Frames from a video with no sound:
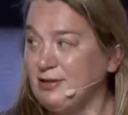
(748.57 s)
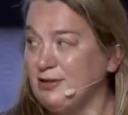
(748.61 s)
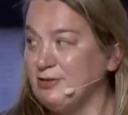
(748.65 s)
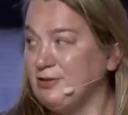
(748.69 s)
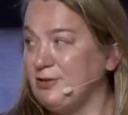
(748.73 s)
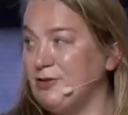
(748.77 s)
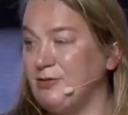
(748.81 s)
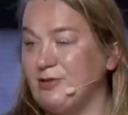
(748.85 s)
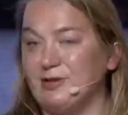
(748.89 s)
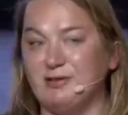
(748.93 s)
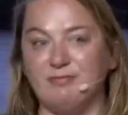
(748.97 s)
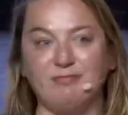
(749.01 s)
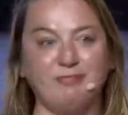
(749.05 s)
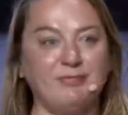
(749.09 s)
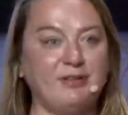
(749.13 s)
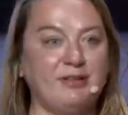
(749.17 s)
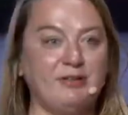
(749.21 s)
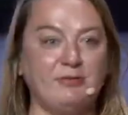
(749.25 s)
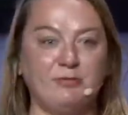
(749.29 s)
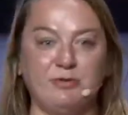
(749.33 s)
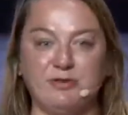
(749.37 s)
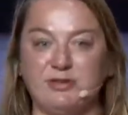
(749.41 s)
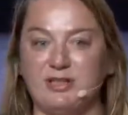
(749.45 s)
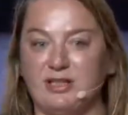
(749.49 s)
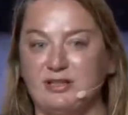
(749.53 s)
so that
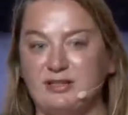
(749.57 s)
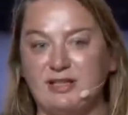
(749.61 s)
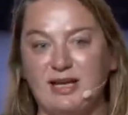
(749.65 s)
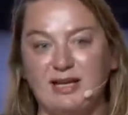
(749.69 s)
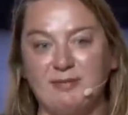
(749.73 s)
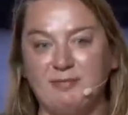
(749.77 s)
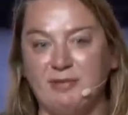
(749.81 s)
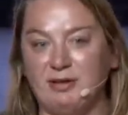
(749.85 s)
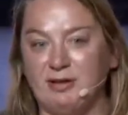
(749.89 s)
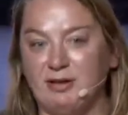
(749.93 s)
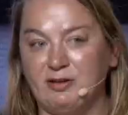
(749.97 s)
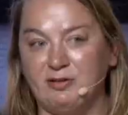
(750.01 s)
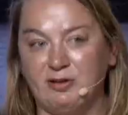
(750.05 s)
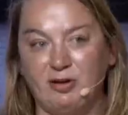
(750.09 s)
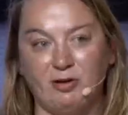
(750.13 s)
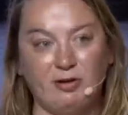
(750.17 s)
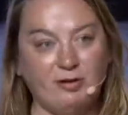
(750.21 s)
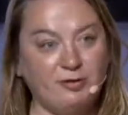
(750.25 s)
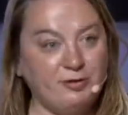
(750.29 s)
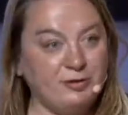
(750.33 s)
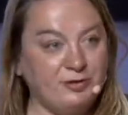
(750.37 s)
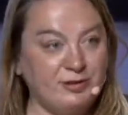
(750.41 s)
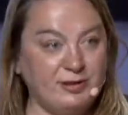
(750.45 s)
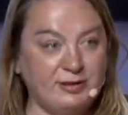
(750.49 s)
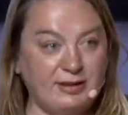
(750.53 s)
we'll say $10 million
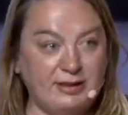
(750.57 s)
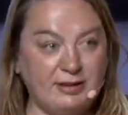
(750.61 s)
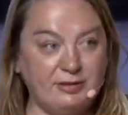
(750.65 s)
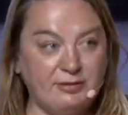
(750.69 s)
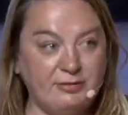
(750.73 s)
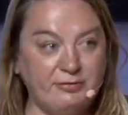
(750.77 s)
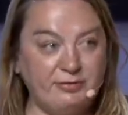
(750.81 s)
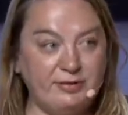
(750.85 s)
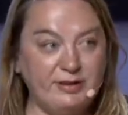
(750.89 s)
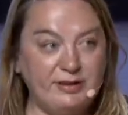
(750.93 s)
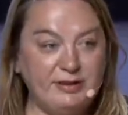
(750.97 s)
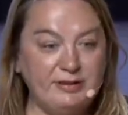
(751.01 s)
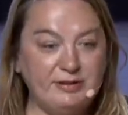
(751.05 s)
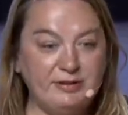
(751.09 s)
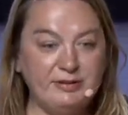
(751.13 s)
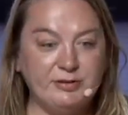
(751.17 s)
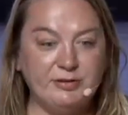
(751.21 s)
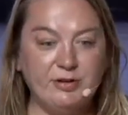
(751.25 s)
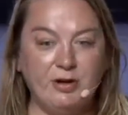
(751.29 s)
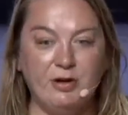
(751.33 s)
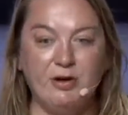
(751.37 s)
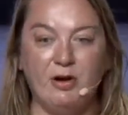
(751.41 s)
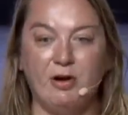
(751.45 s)
in legal fees,